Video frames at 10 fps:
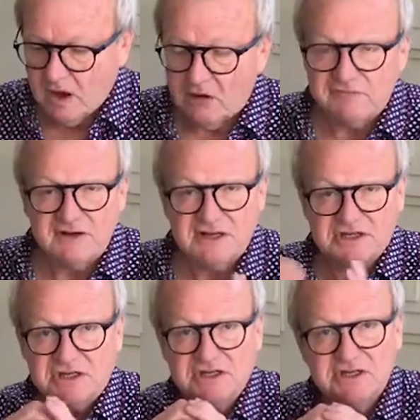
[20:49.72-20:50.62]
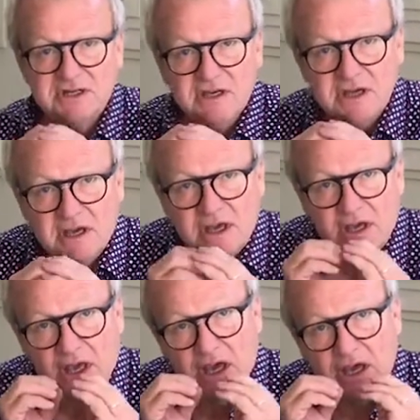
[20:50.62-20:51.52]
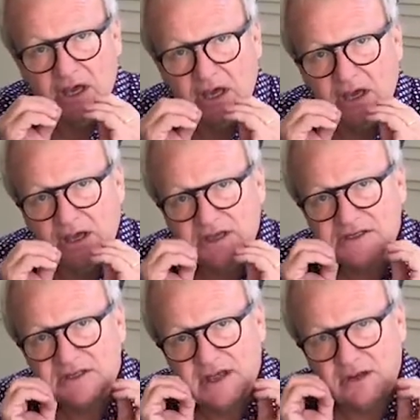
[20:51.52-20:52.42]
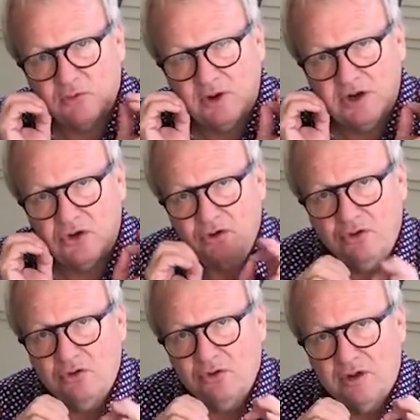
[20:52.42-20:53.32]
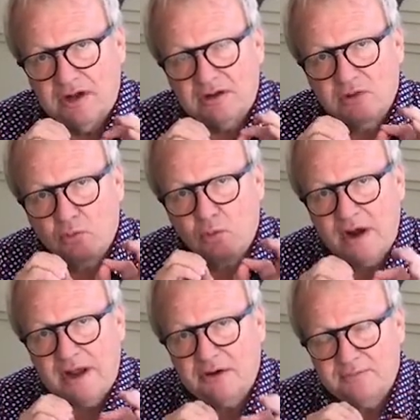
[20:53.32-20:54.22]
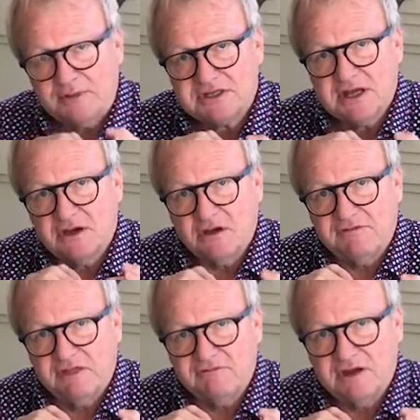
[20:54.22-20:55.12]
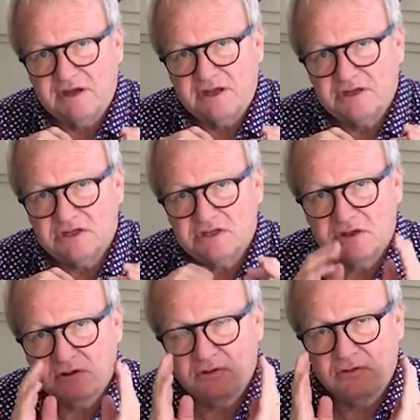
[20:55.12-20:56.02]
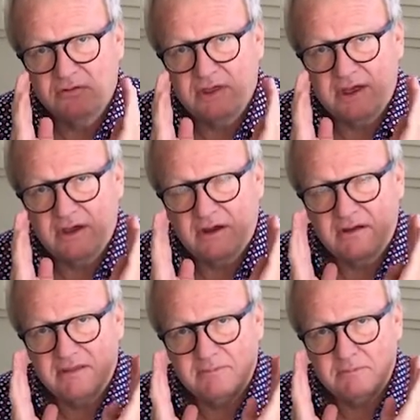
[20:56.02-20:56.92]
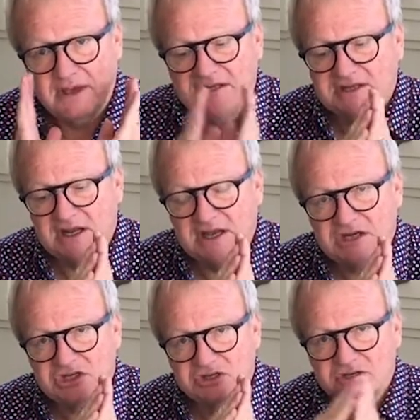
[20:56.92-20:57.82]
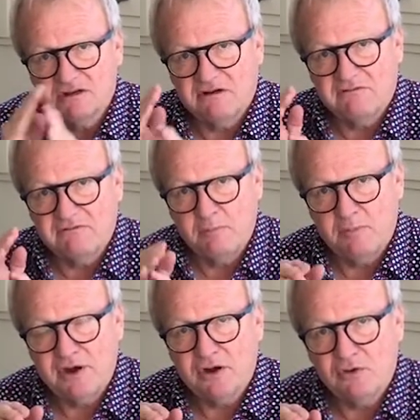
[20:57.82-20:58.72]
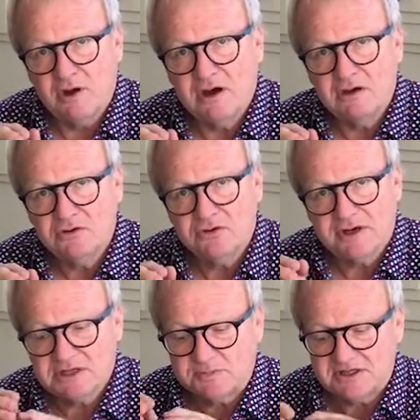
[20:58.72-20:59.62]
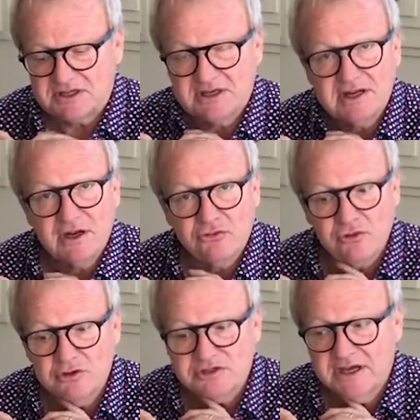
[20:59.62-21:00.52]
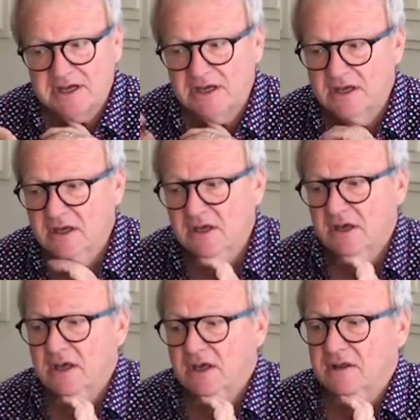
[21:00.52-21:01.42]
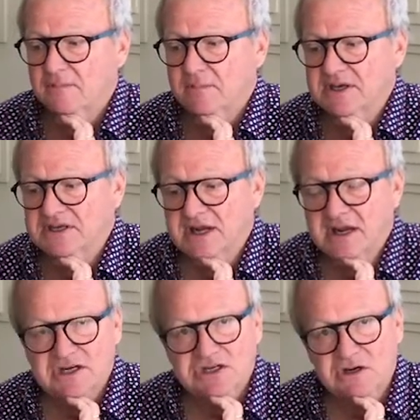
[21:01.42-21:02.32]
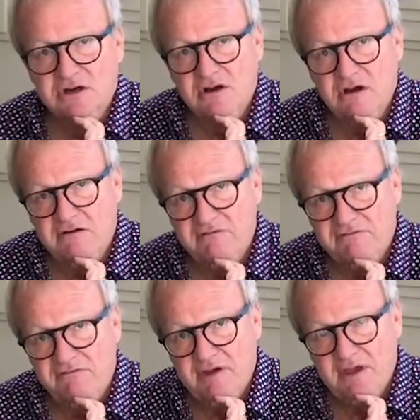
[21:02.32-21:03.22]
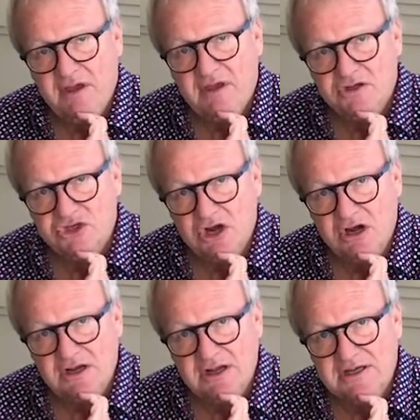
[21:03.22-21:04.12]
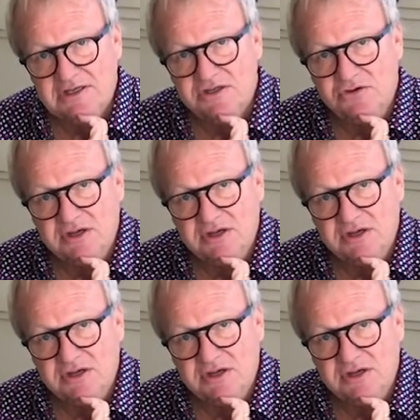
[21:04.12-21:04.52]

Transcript: our vintages, is that we do 100% of the vintage. So they are the best selections of Pinot Noir to express it in a rosé, the best selection of Chardonnays to